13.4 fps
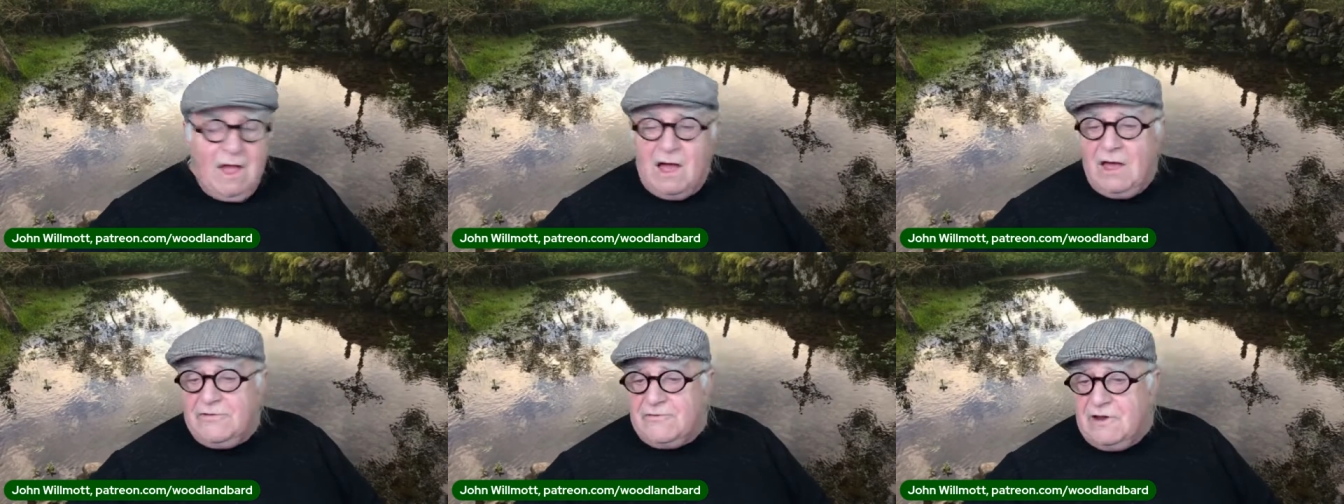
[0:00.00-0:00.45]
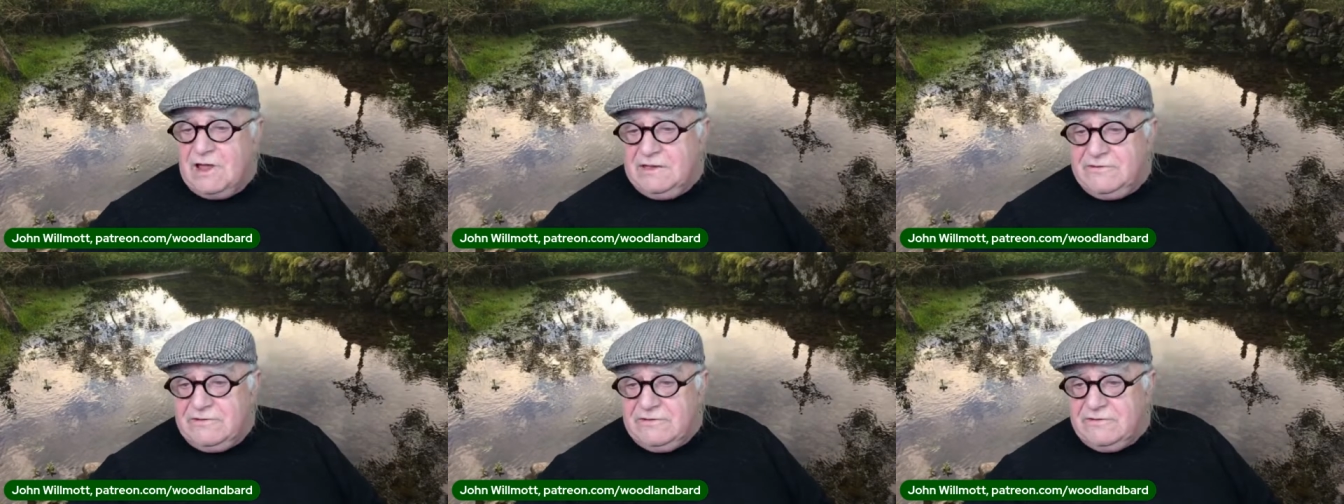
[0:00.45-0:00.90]

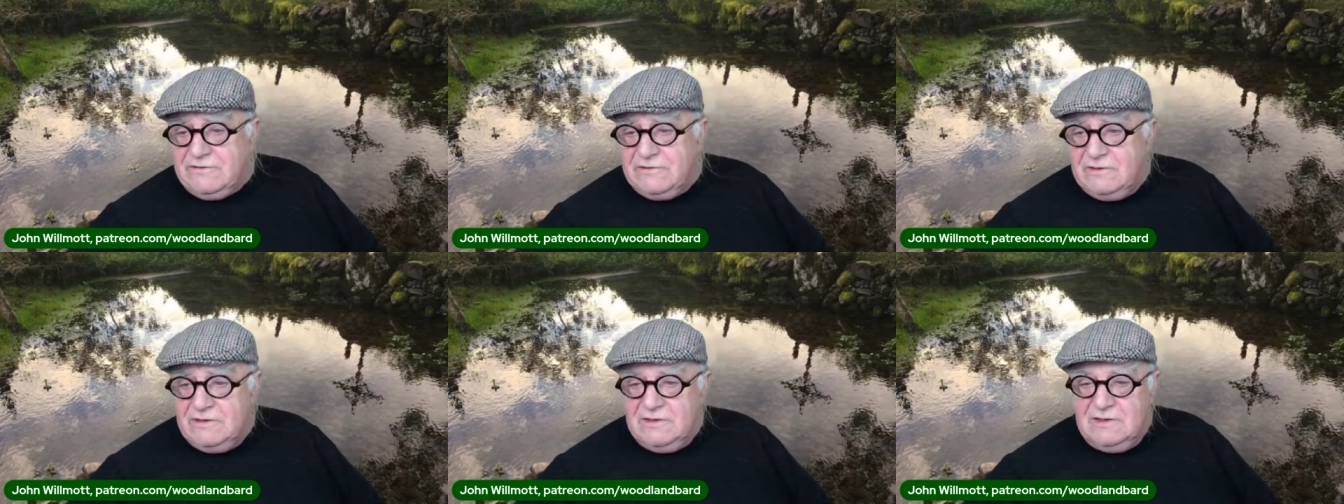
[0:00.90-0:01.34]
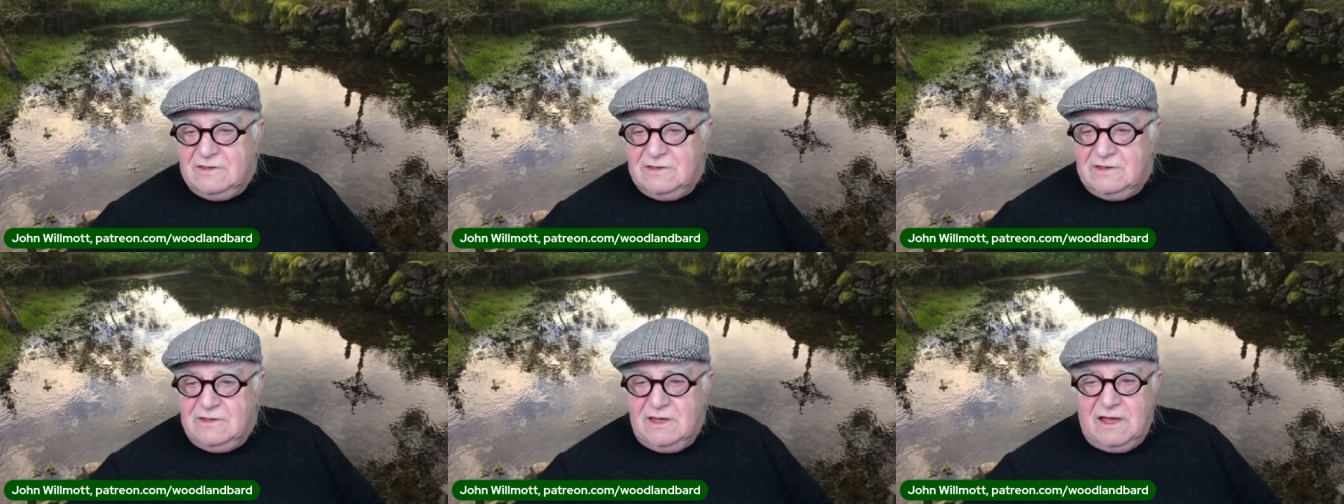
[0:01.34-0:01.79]
arthritis.
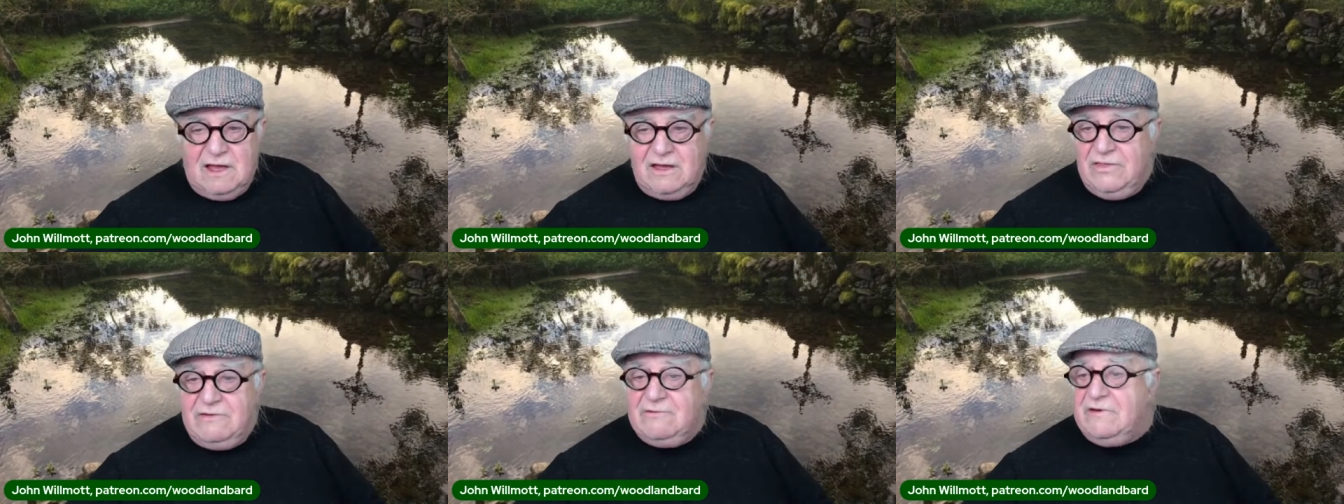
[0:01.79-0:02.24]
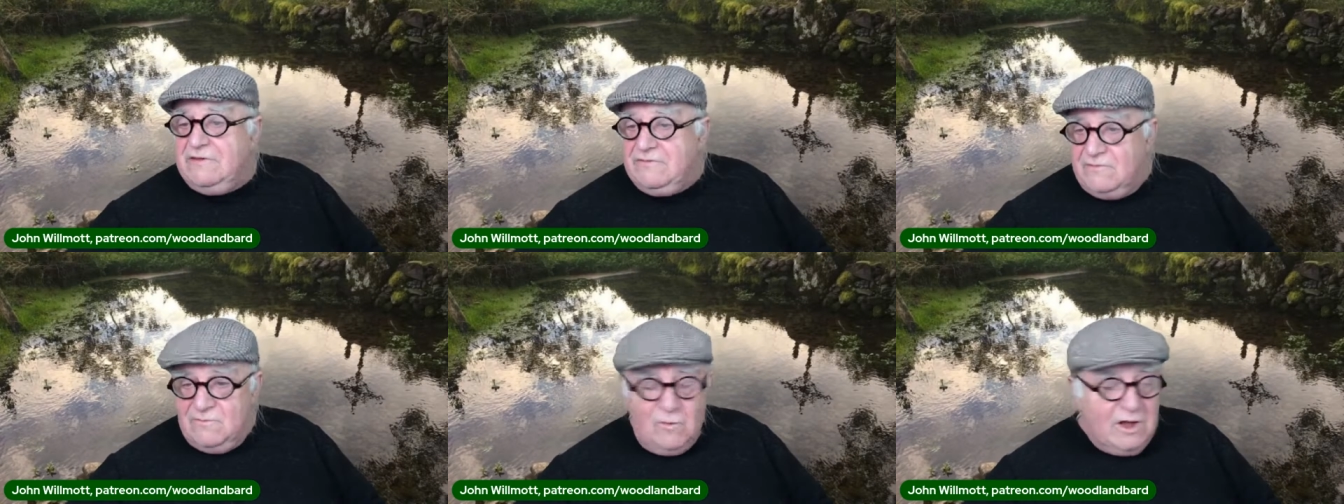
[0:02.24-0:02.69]
Uh, there are
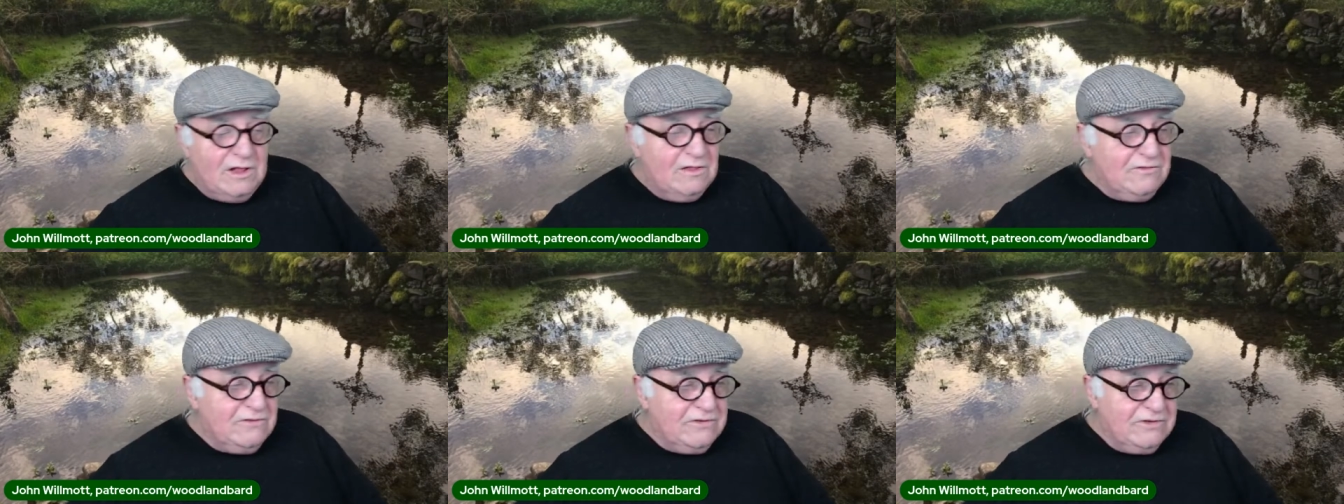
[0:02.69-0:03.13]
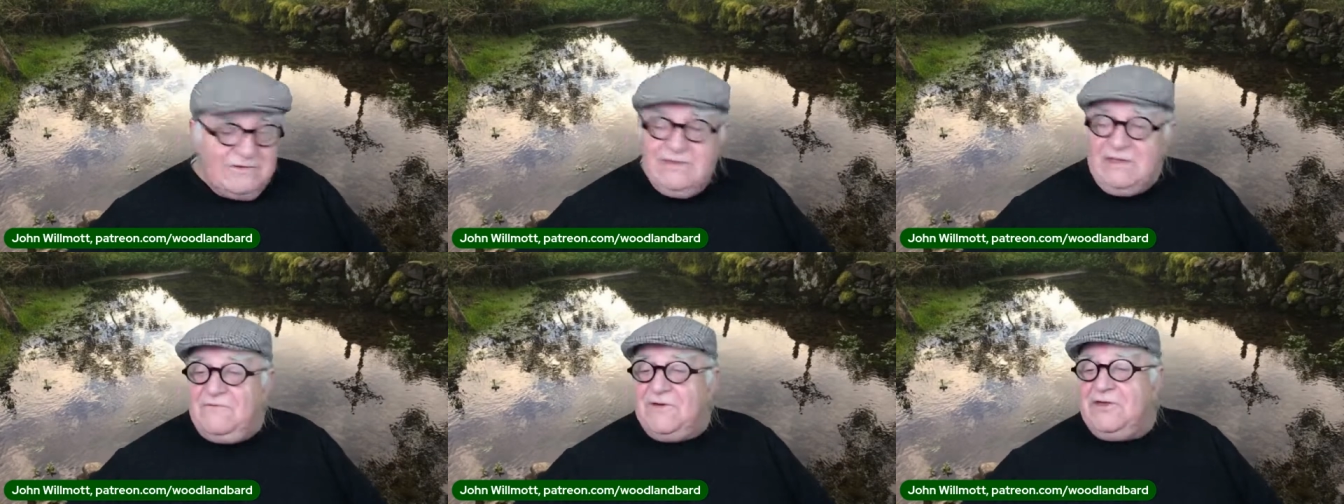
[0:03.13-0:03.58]
even wells that
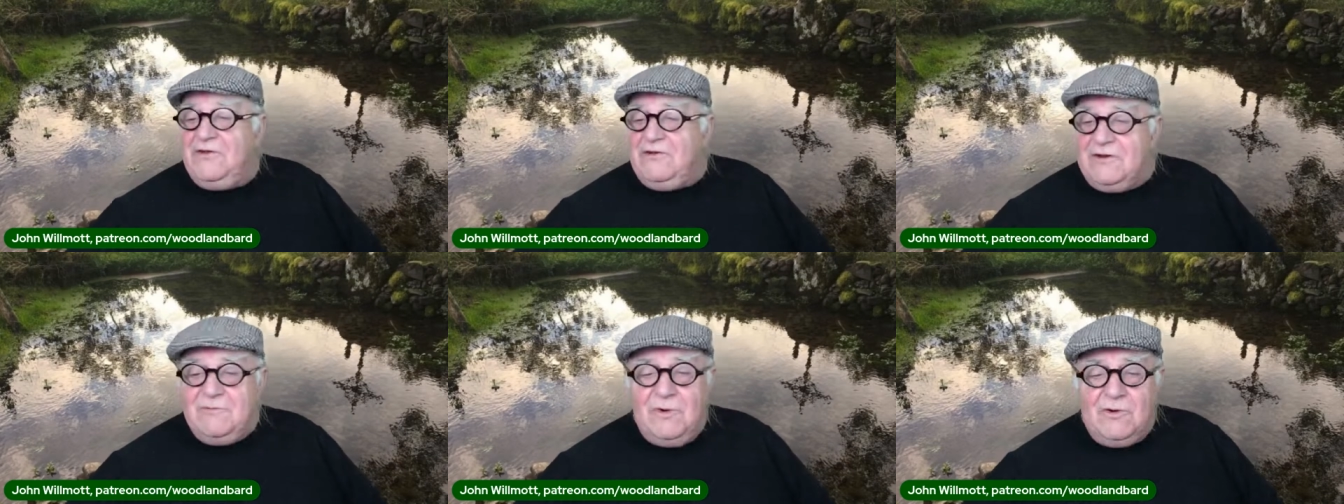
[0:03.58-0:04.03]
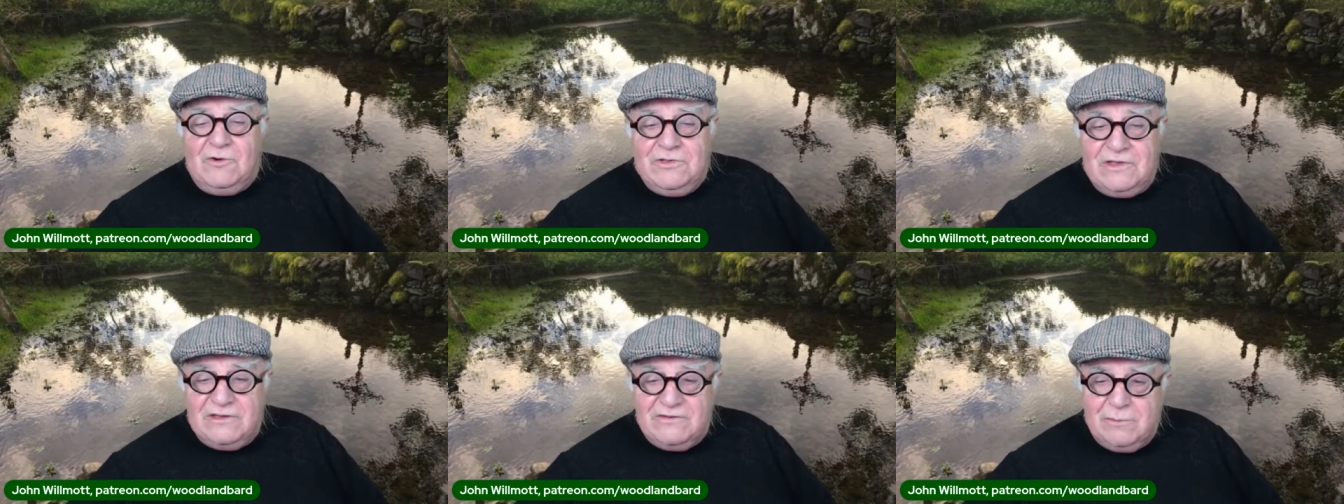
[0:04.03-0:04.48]
said for curing
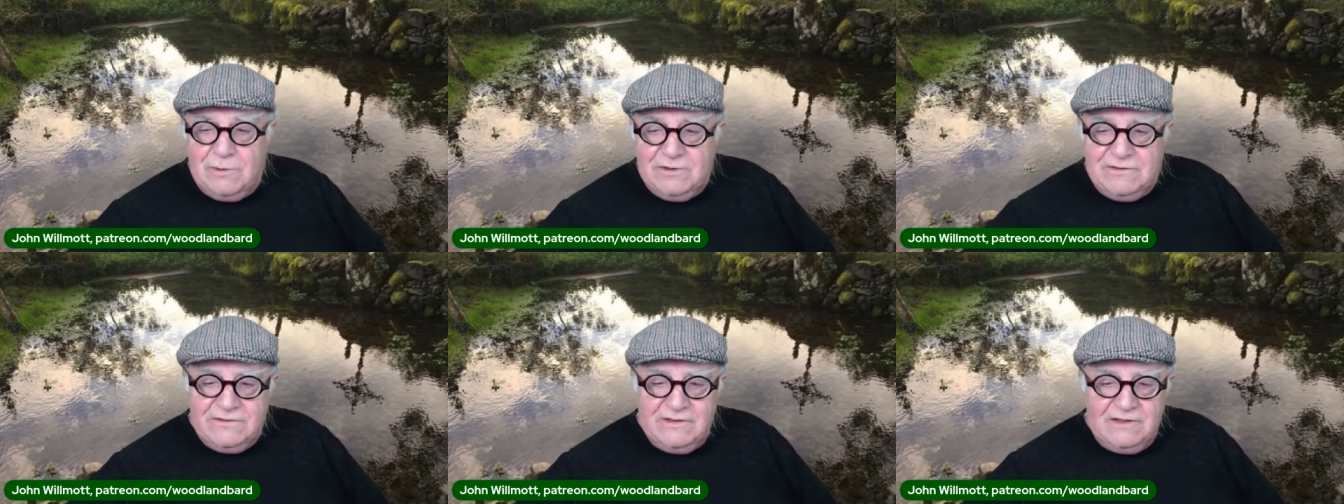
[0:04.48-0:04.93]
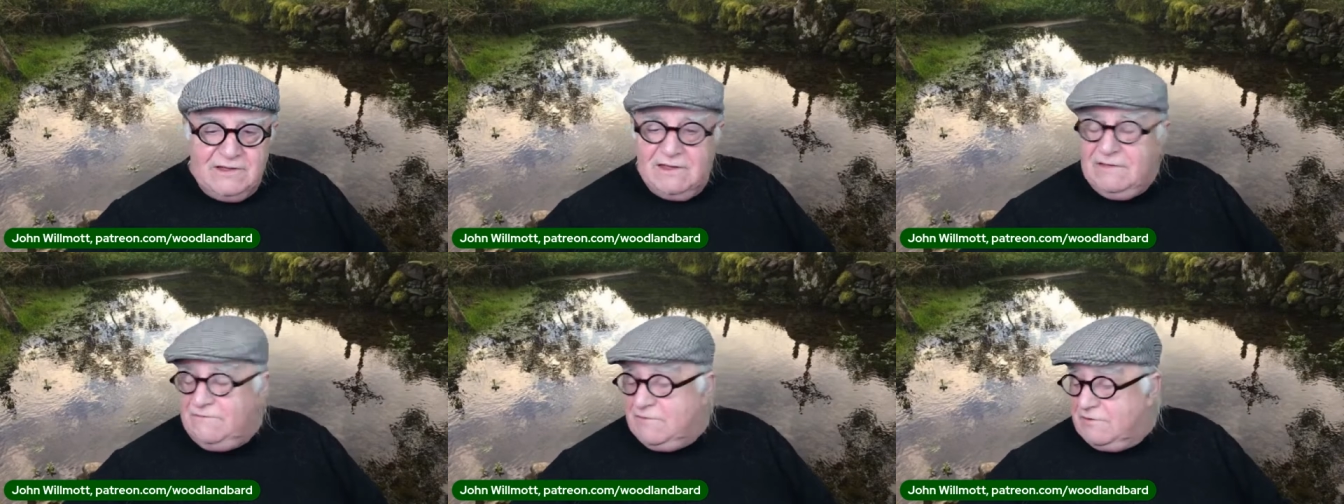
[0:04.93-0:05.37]
baldness, but uh,
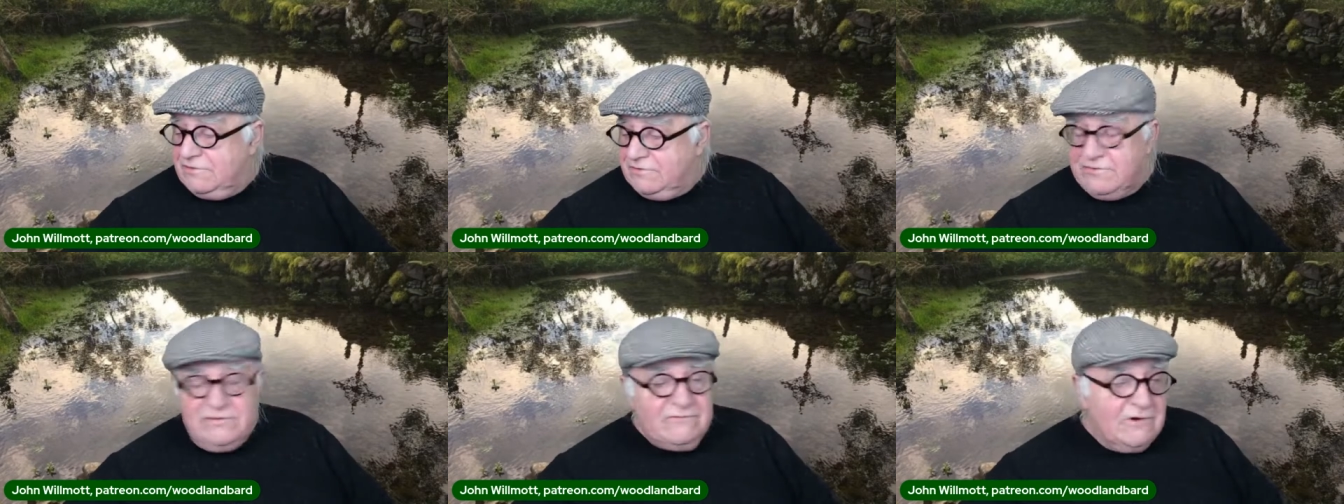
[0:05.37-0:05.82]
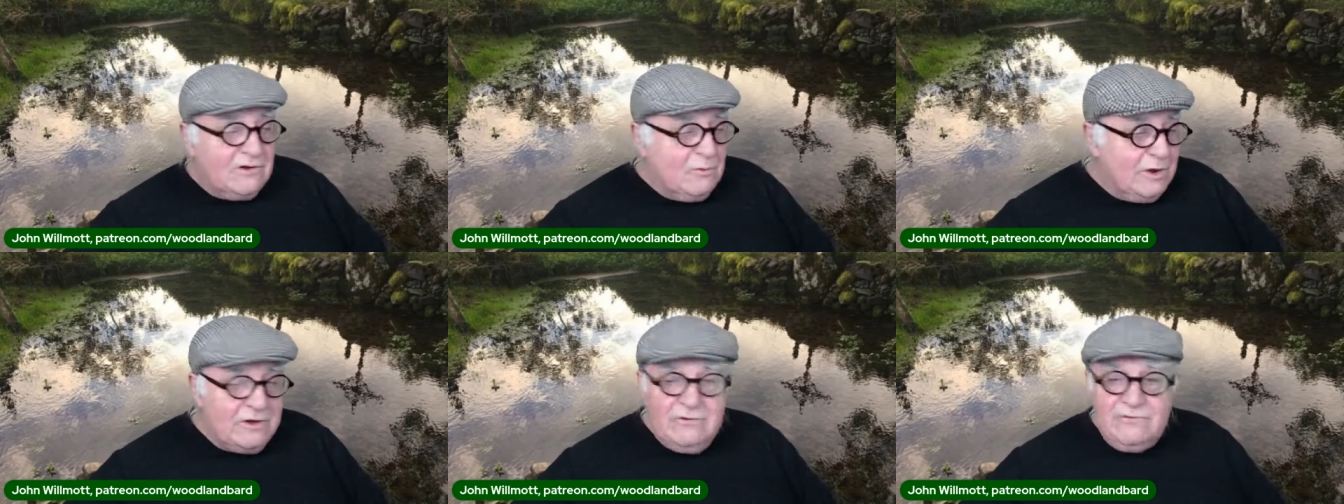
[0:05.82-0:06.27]
I've gone to the
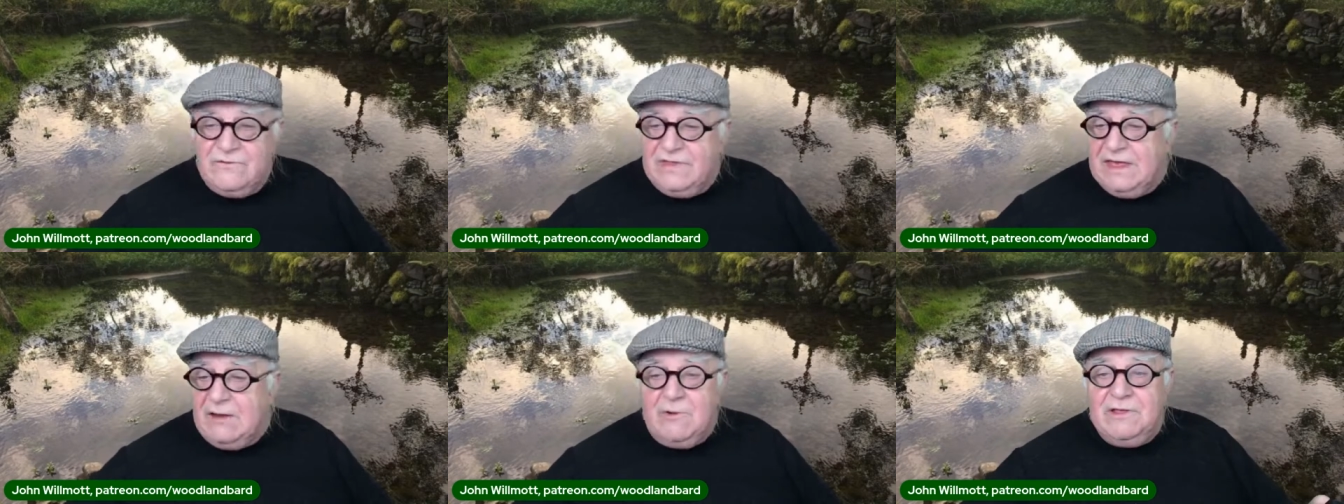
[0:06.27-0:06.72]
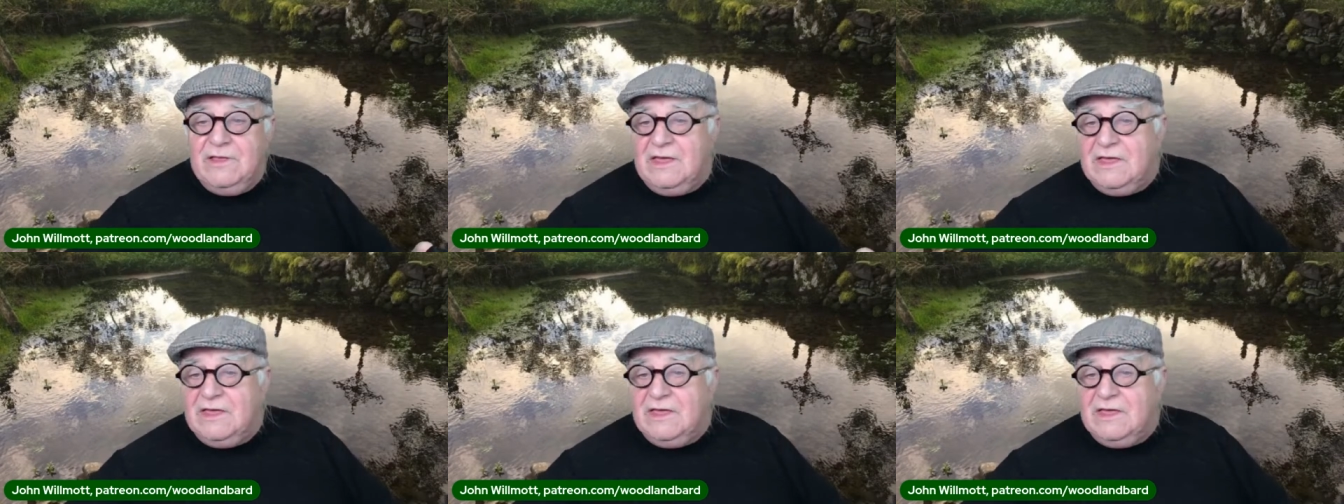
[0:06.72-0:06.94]
wrong wells for that one.